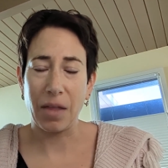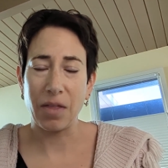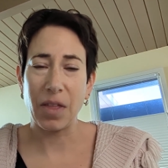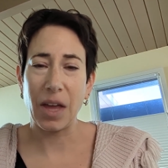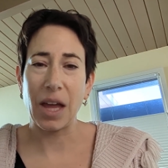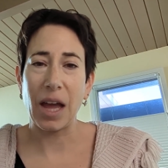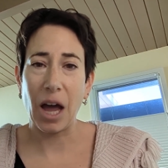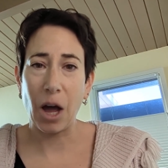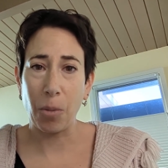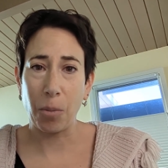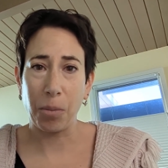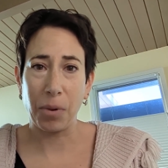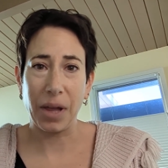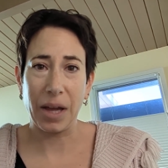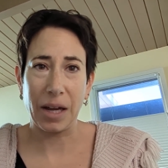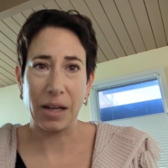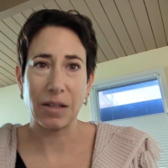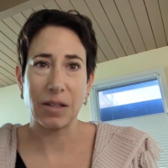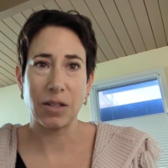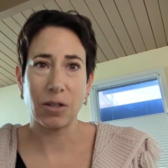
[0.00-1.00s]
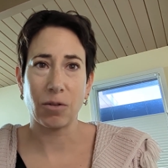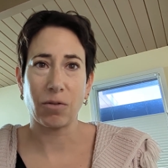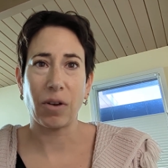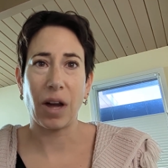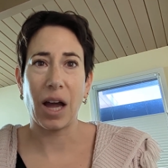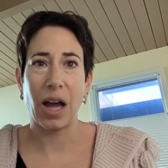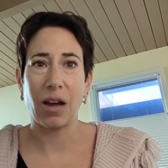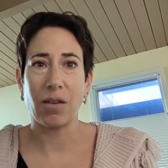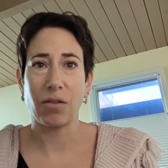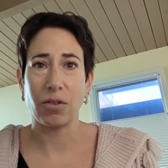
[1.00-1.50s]
they help plants
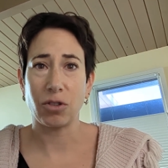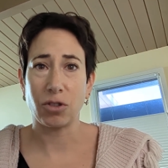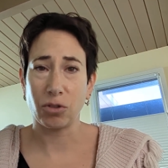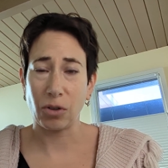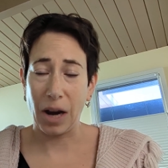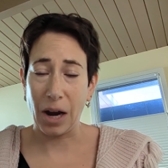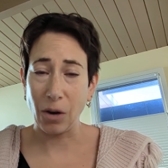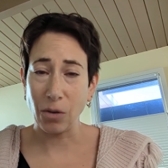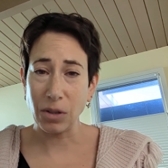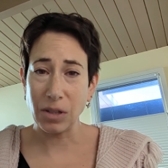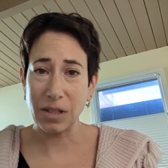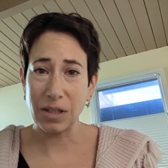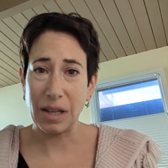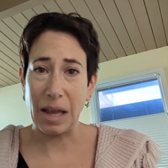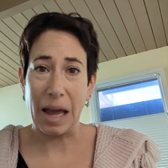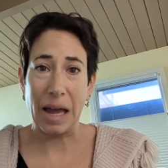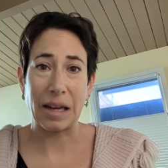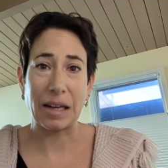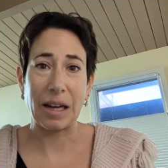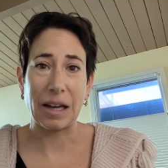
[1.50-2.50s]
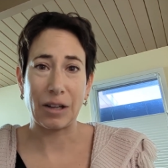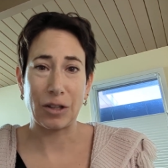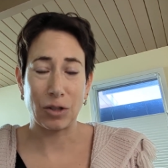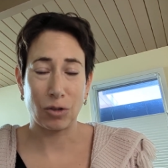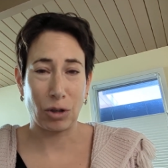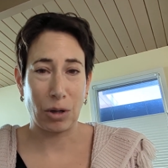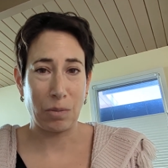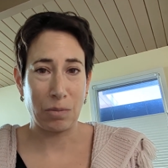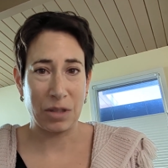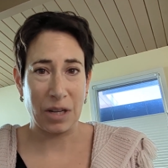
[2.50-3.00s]
survive droughts and
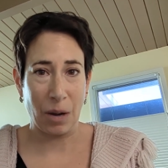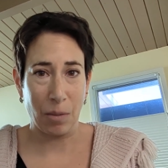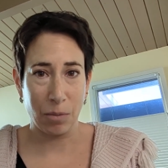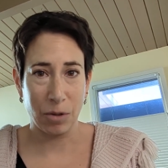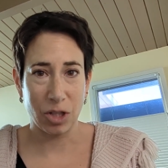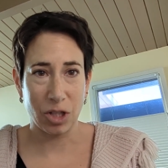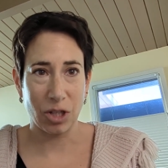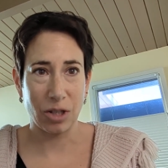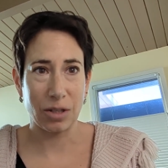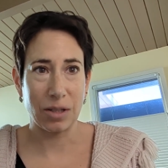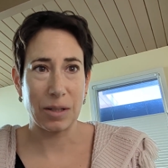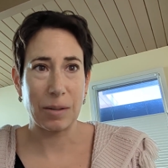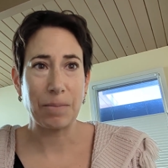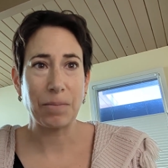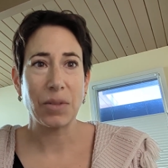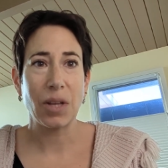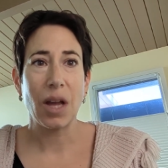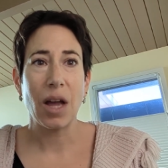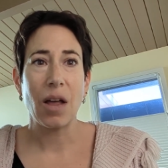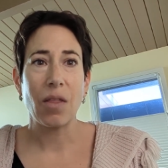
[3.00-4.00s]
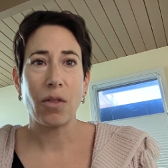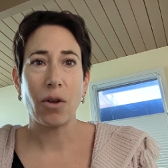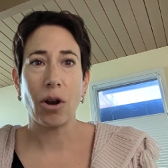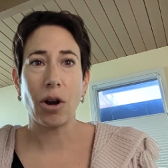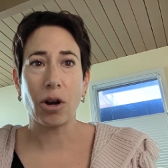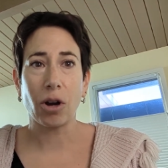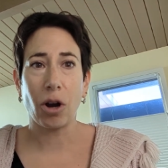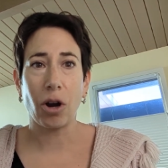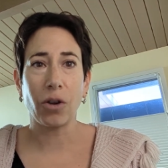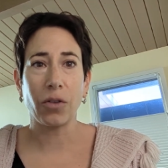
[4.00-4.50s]
extreme temperatures. There
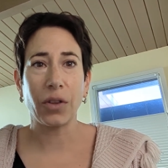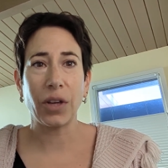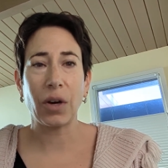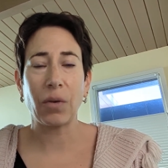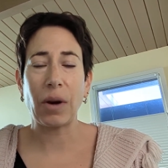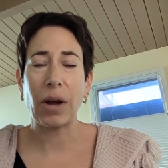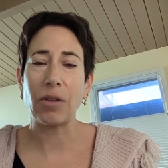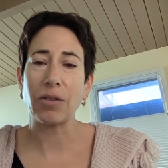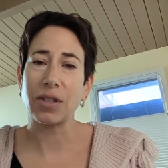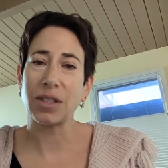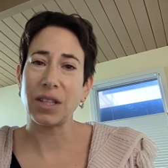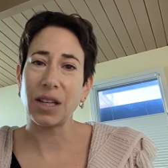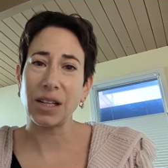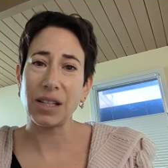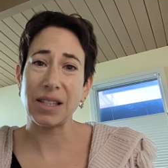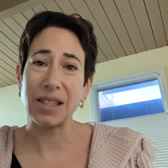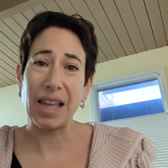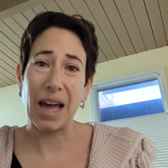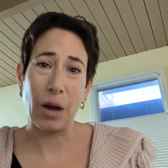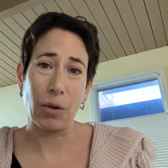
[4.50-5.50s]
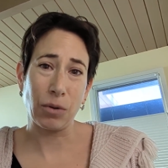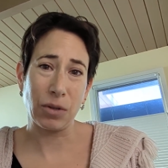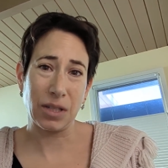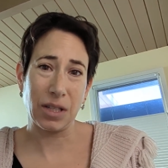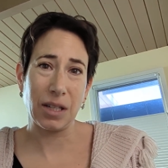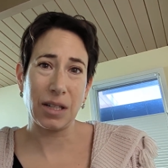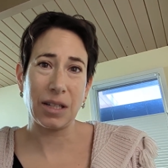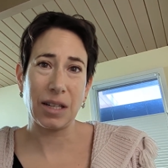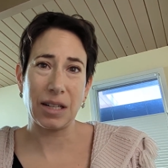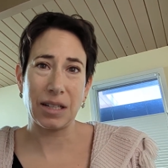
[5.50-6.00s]
are currently around
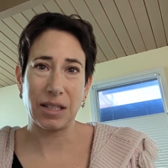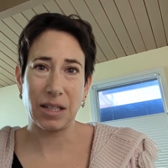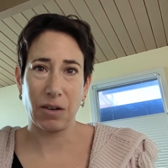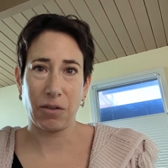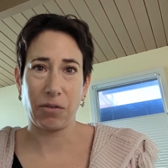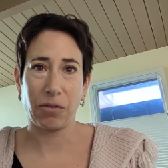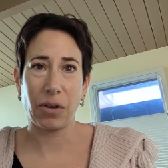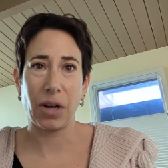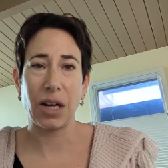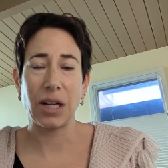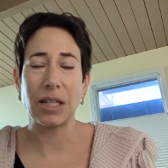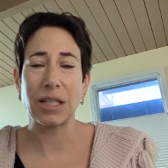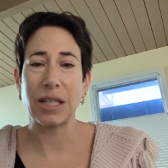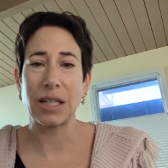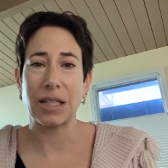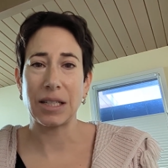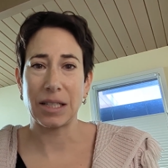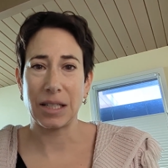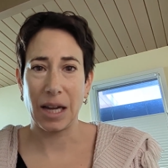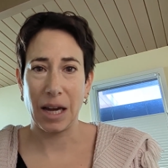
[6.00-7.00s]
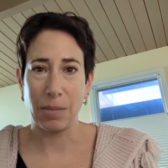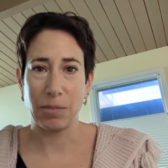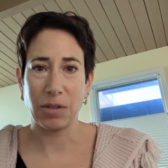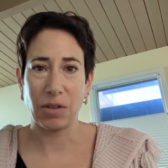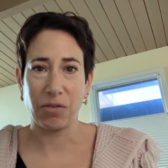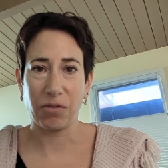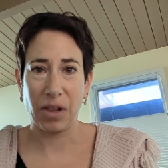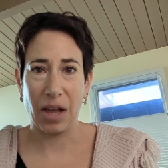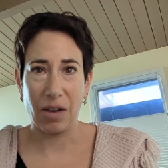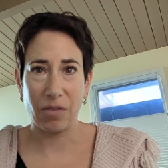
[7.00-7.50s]
6,000 different types
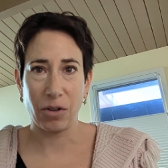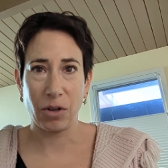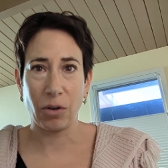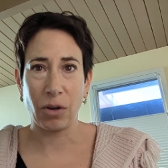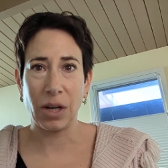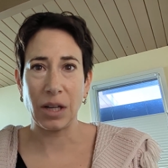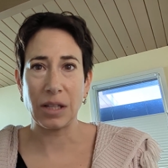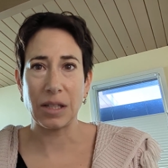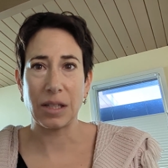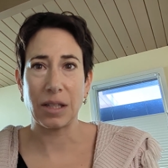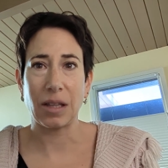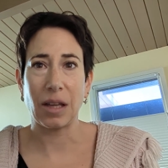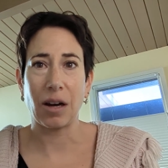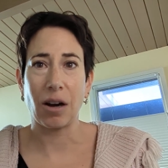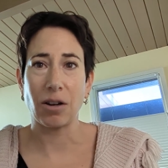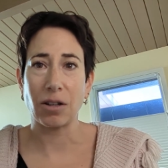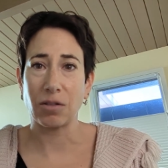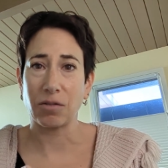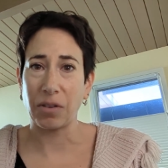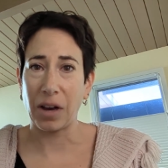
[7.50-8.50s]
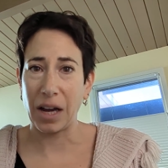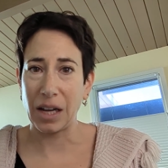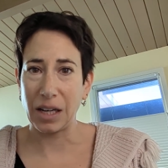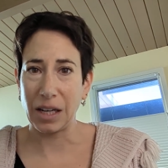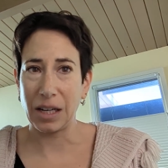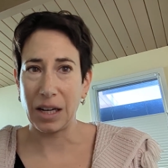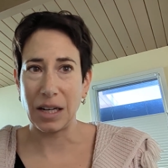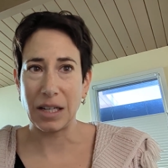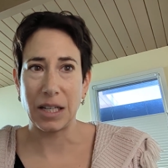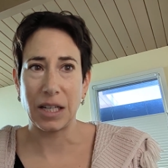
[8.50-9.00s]
of flavonoids that are
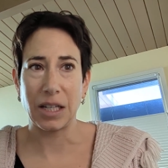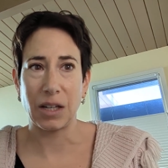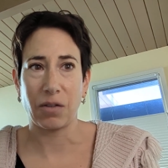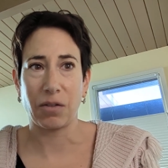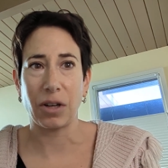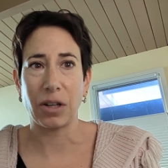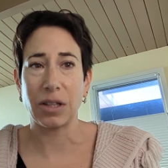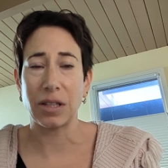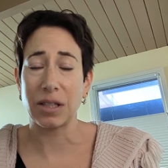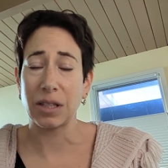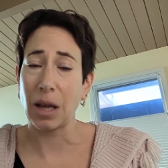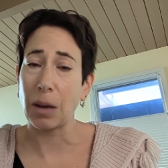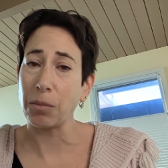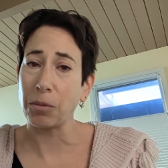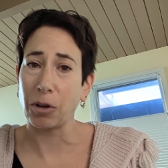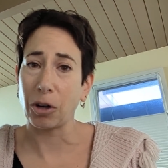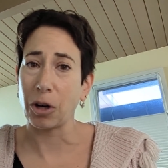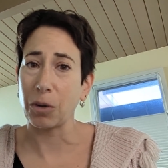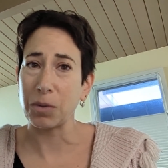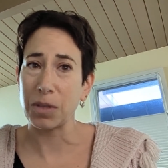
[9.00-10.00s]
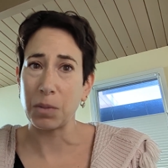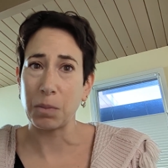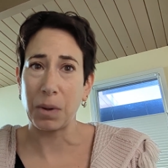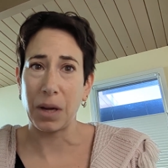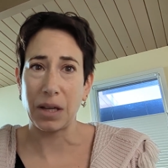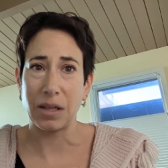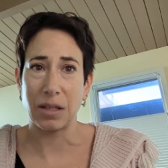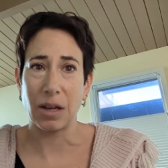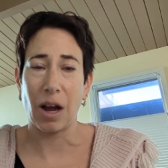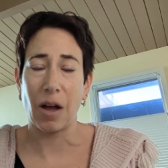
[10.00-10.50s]
divided into different subgroups
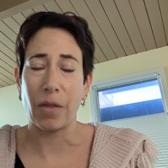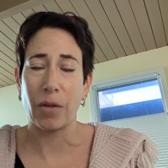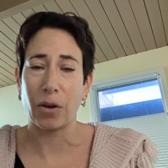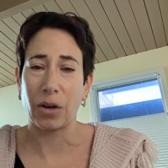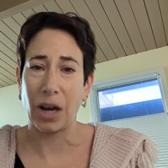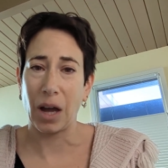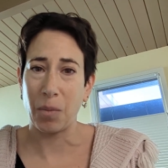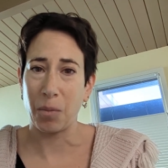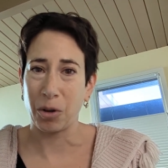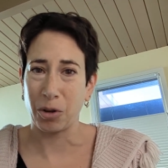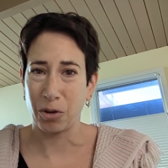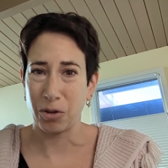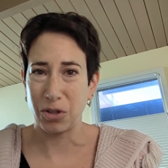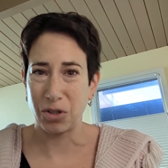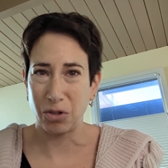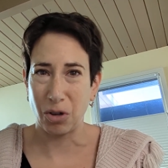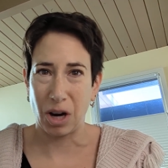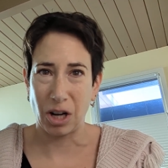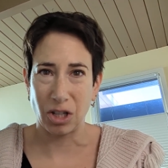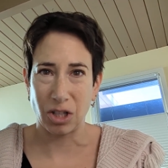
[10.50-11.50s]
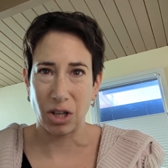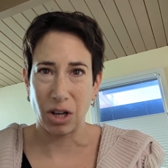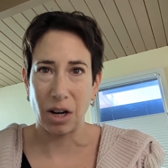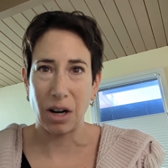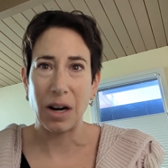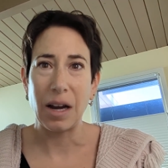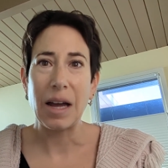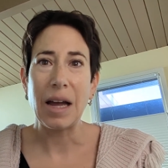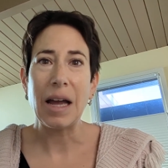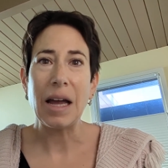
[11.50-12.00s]
based on their chemical
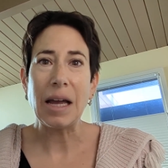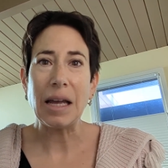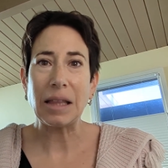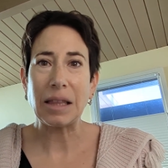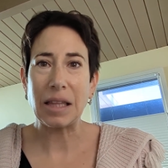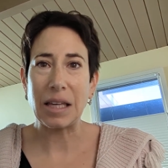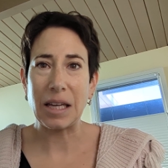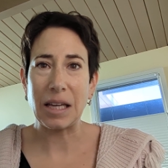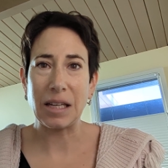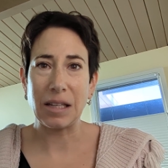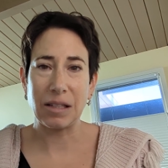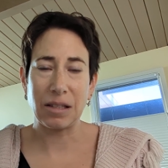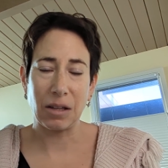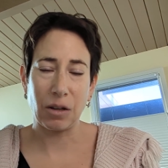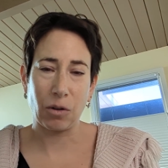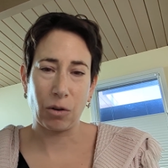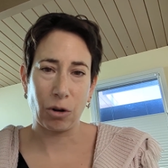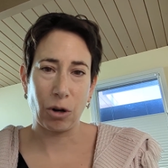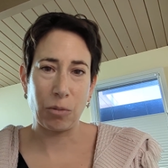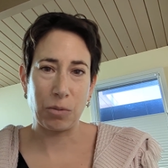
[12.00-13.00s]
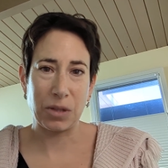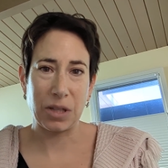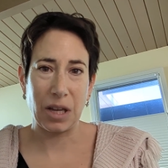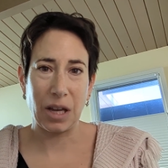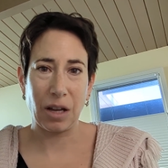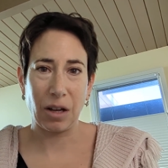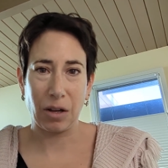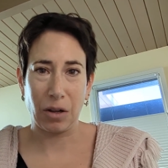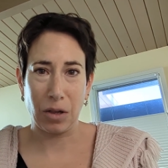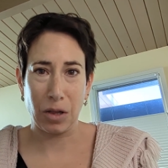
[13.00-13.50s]
structure. These groups
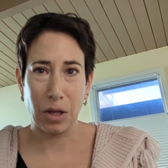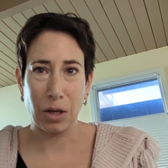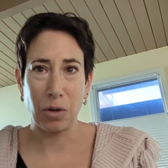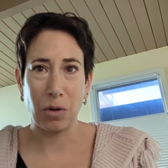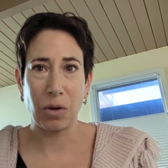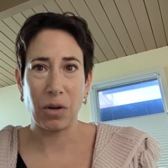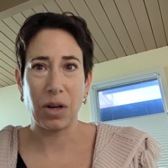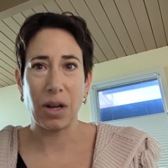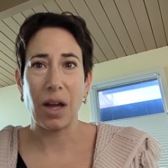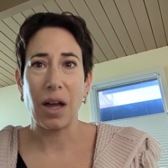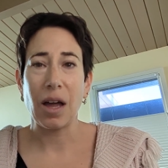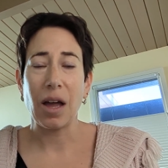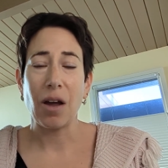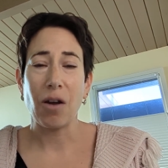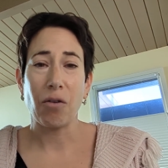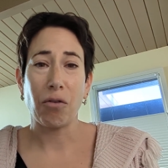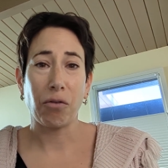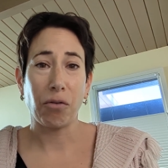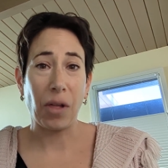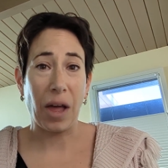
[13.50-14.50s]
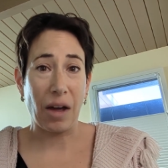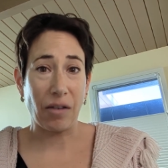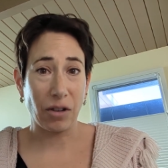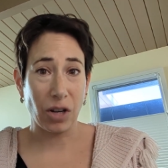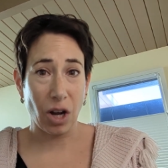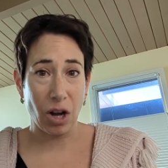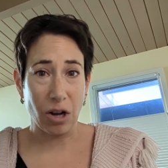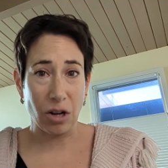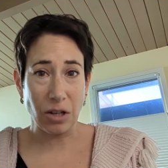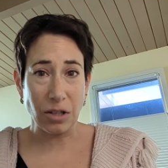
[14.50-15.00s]
include
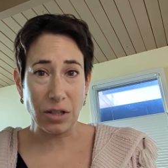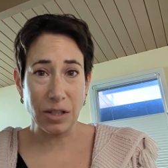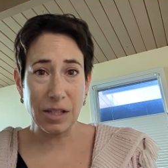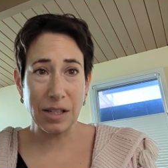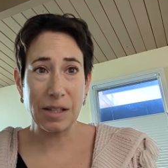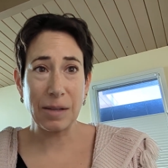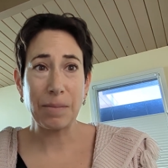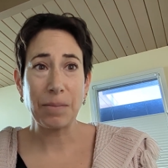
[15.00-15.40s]
flavonols,